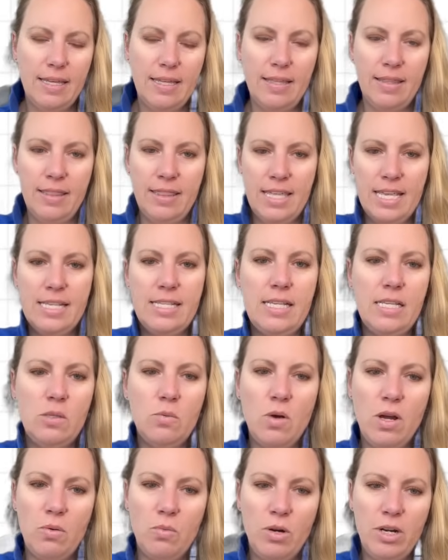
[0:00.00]
this is
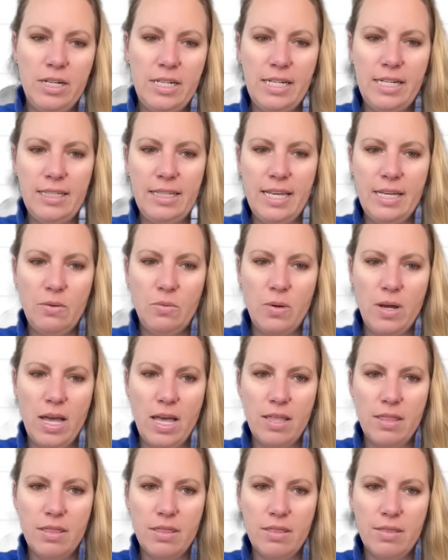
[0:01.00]
what we're dealing
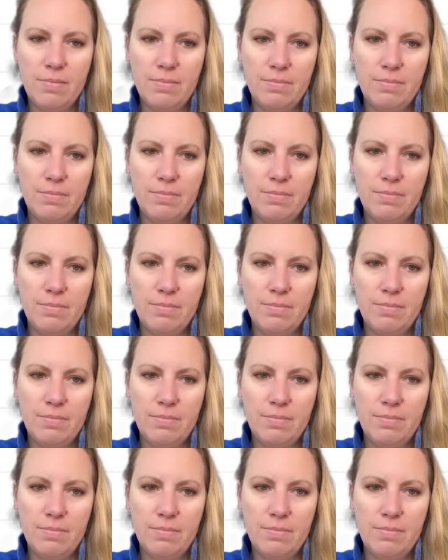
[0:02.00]
with.